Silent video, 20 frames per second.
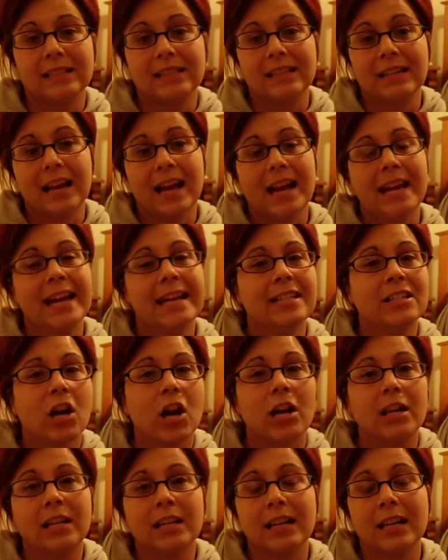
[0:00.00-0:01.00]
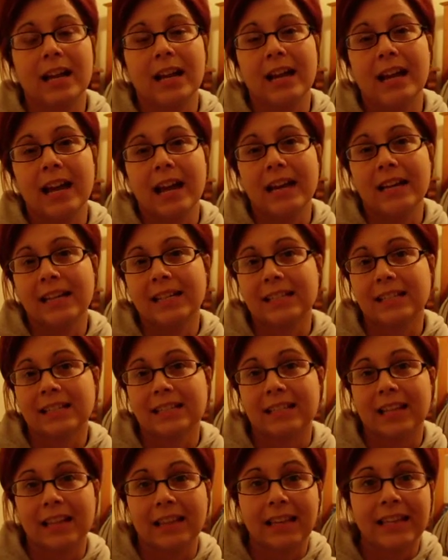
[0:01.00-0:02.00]
I hate talking. I, I guess
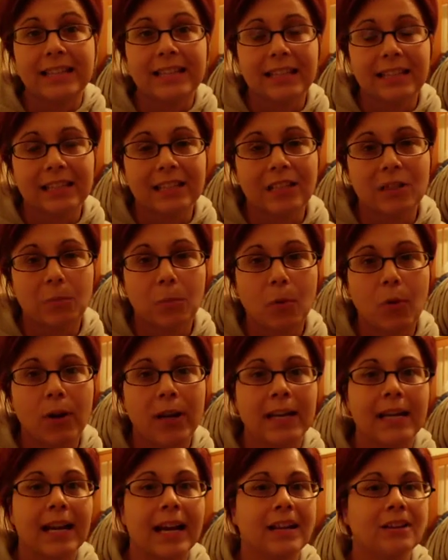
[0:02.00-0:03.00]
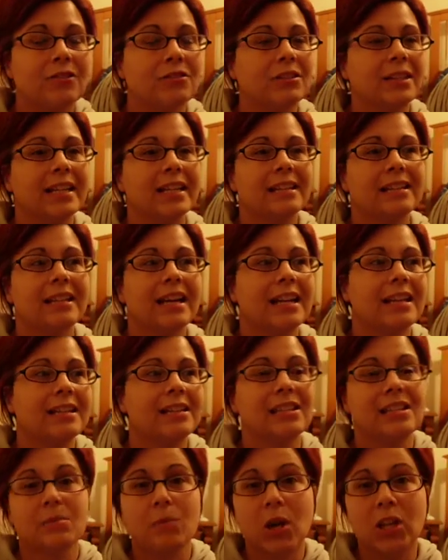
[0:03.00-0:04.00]
because I like to get to the point. I don't like a lot of the
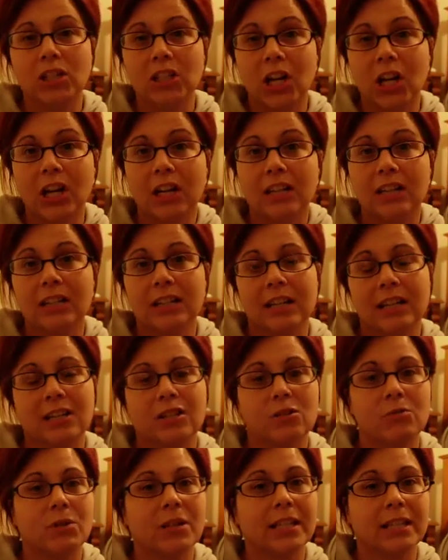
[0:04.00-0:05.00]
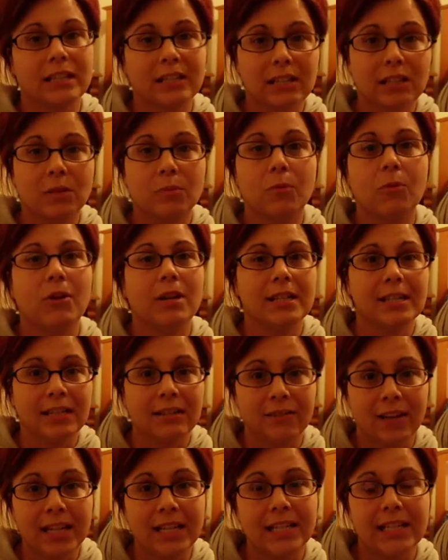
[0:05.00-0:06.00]
small talk. I just want to get to the point, say
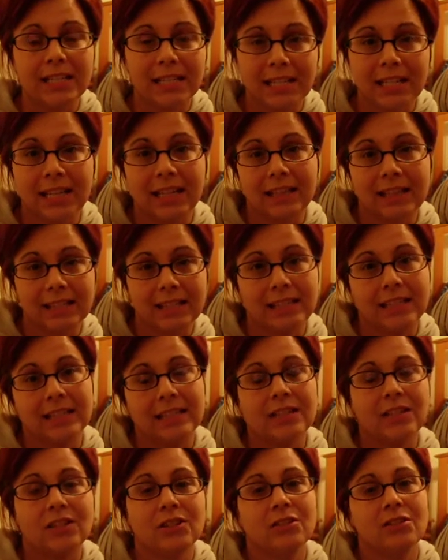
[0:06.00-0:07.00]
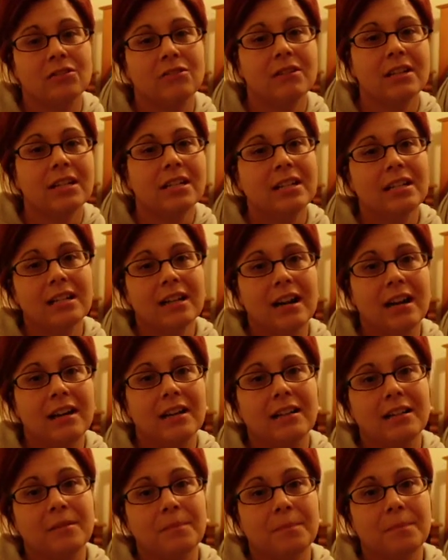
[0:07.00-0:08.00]
what I need to say, and that's it. So.
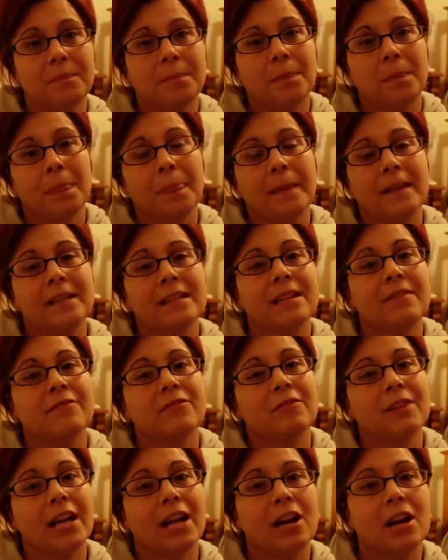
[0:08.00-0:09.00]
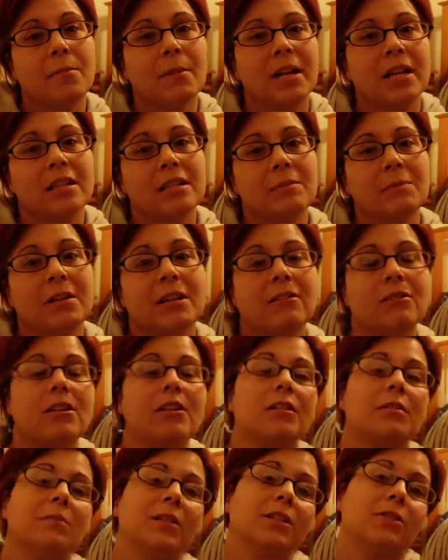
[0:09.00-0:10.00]
Um, Except for when I call my husband, I'll call
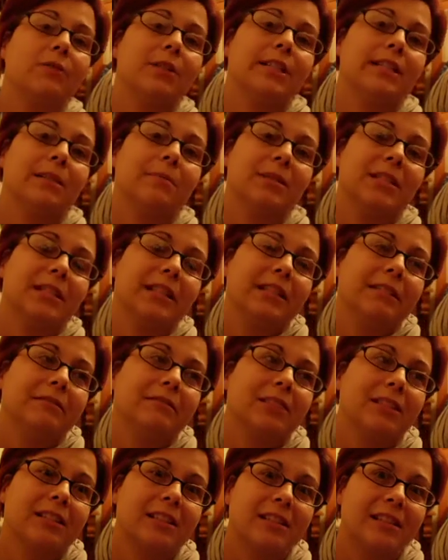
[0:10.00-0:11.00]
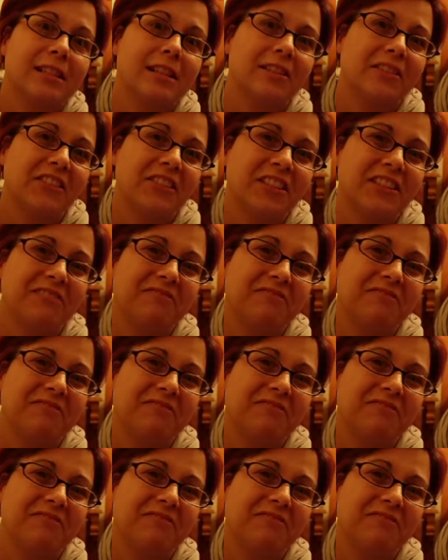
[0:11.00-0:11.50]
him like 20 times a day, just to say nothing.